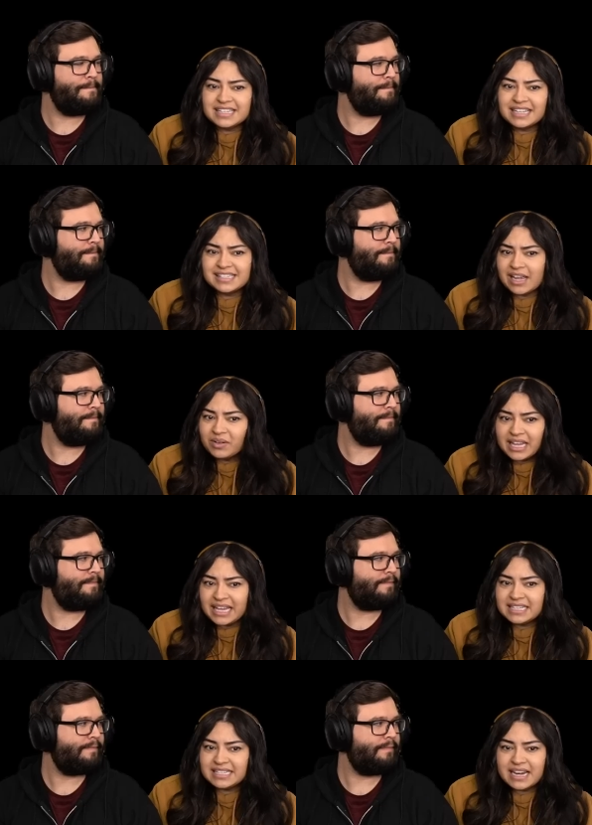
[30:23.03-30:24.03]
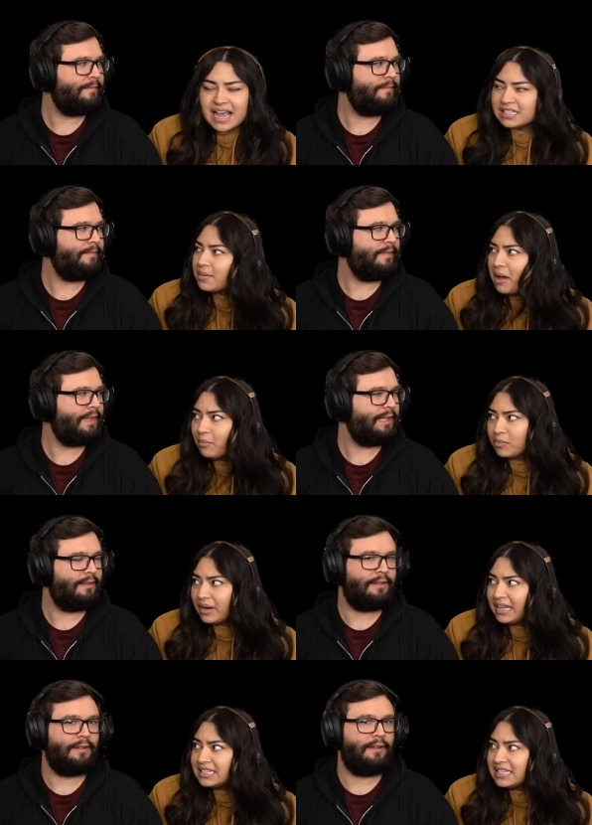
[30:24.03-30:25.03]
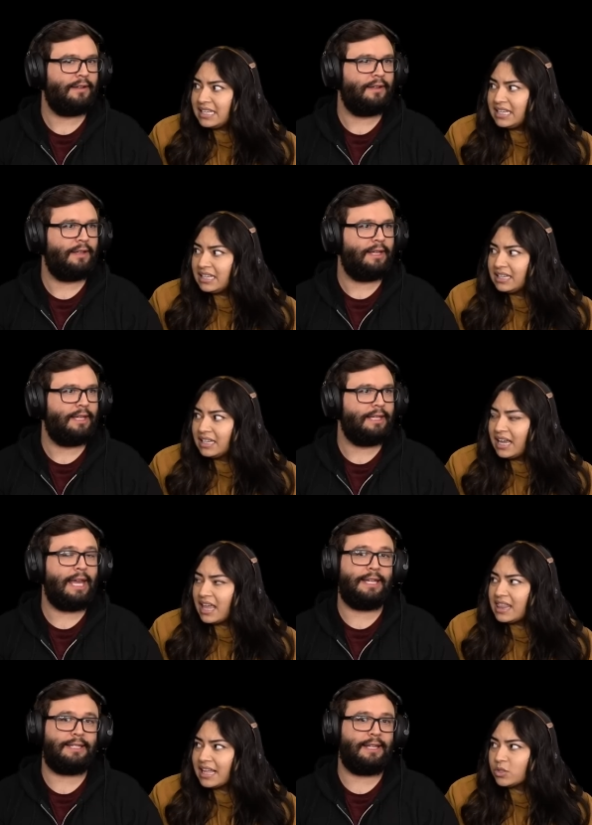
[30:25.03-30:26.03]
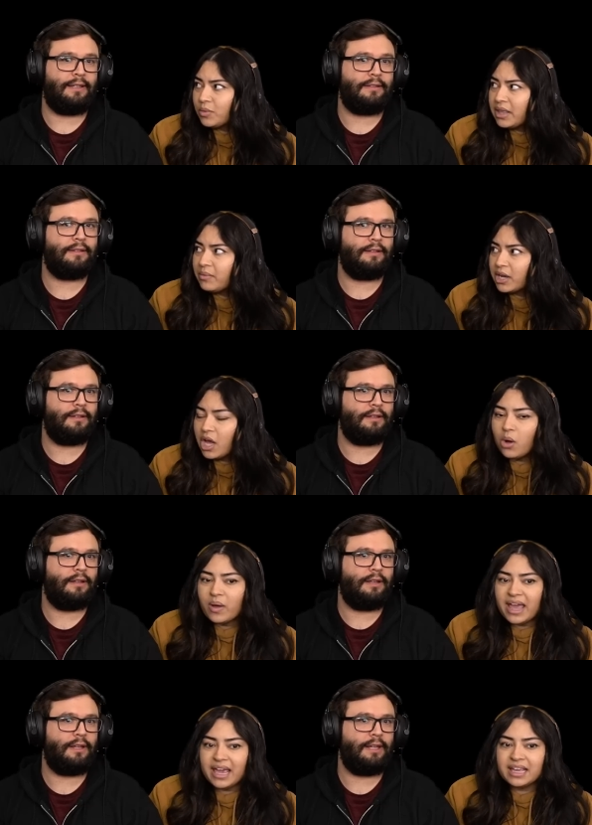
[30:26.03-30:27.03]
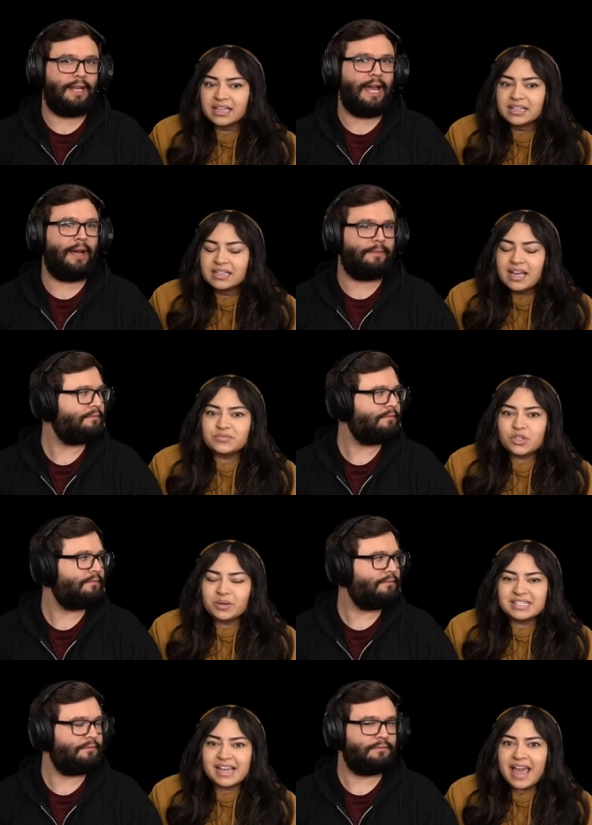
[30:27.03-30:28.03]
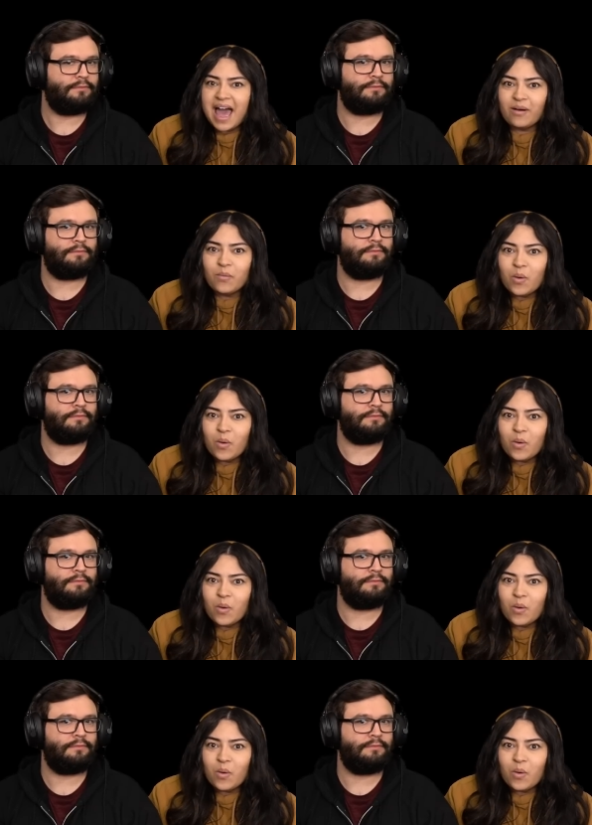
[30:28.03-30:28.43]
Speaker 1: It sounded like he did ask about Brandy. Yeah, and that's did. where they were going. Yeah. So it's like, how